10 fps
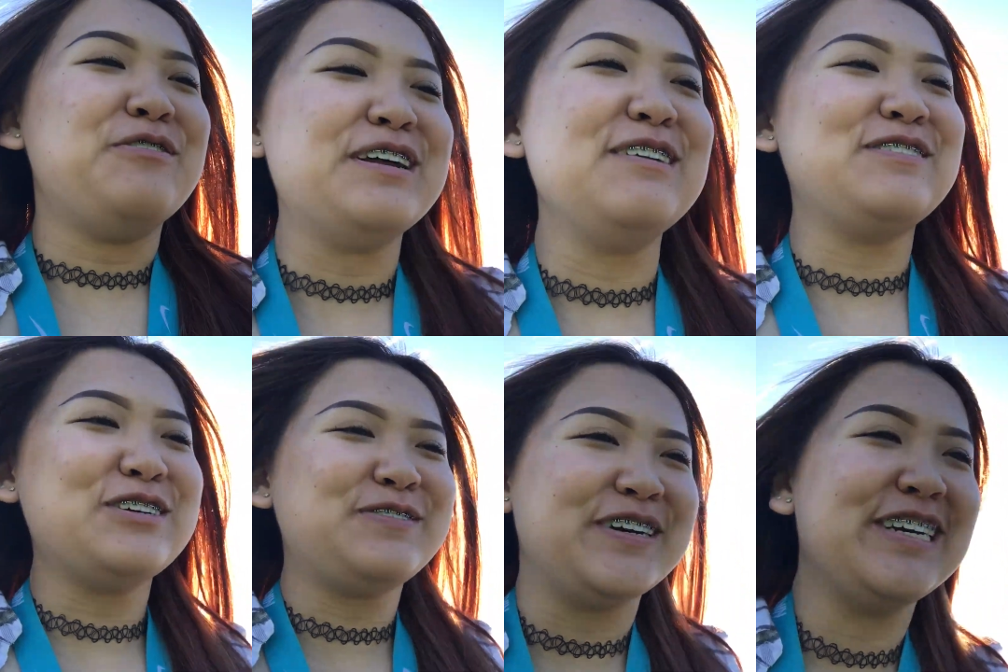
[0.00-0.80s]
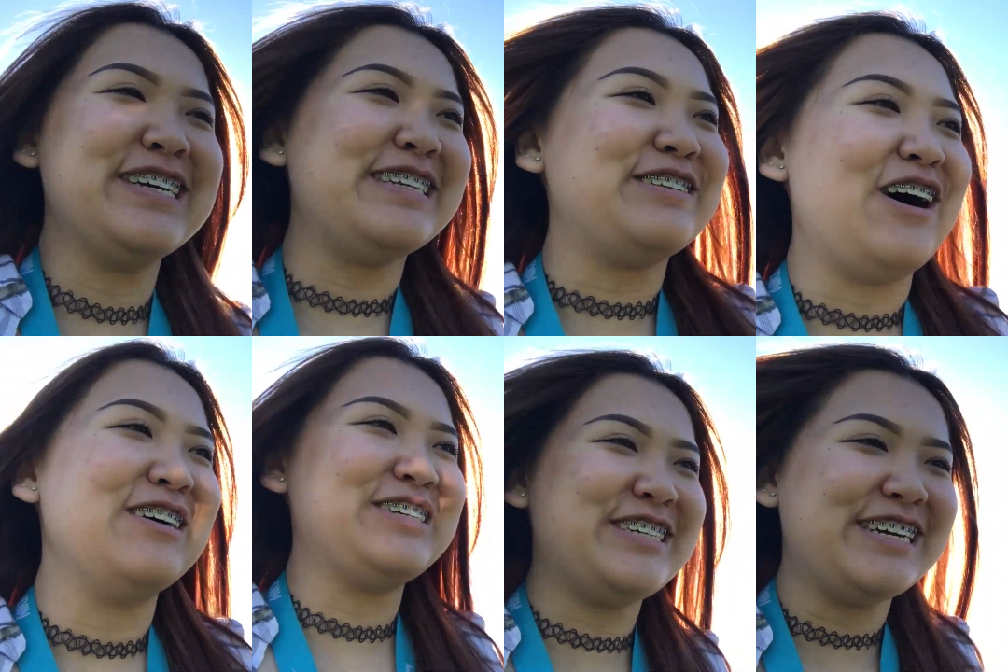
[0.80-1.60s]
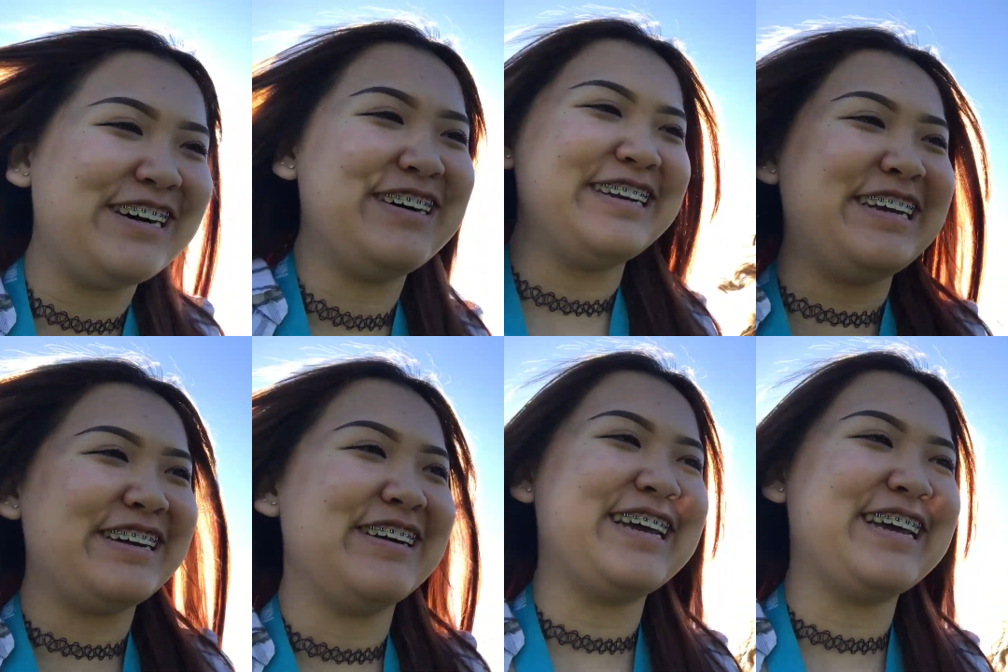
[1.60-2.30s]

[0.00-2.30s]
What if there's fucking dog shit on here